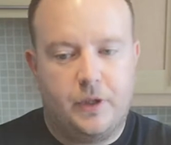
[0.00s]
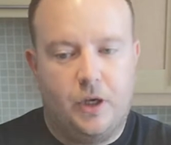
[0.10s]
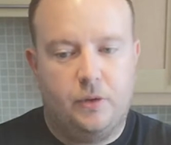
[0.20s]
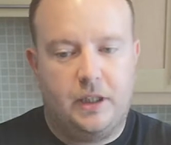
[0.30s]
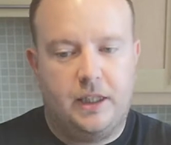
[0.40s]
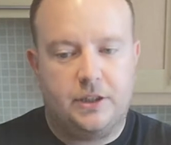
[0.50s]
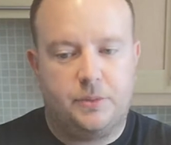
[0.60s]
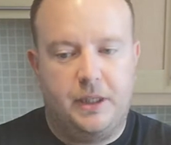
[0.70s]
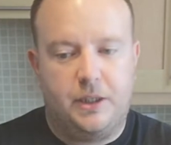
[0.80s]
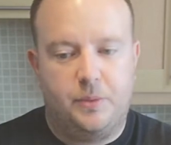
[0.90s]
only last
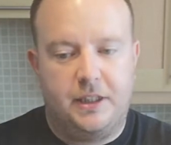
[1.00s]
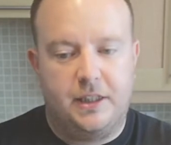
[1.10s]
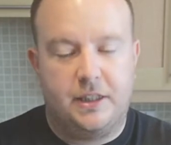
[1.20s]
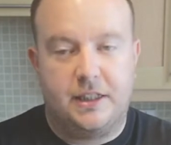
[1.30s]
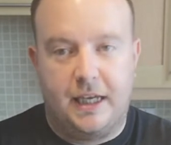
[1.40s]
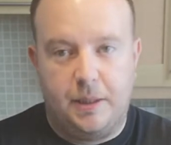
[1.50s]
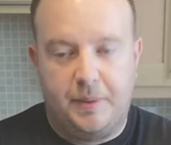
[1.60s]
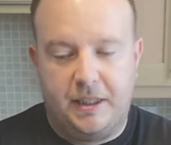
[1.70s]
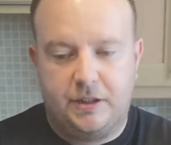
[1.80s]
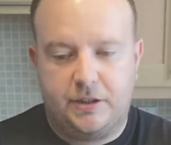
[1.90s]
week we did the day of
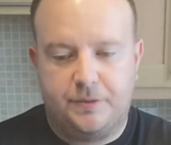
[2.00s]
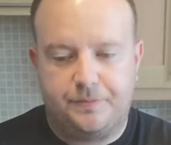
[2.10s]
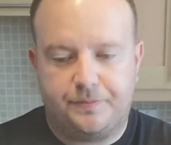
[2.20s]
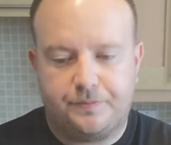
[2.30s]
beers.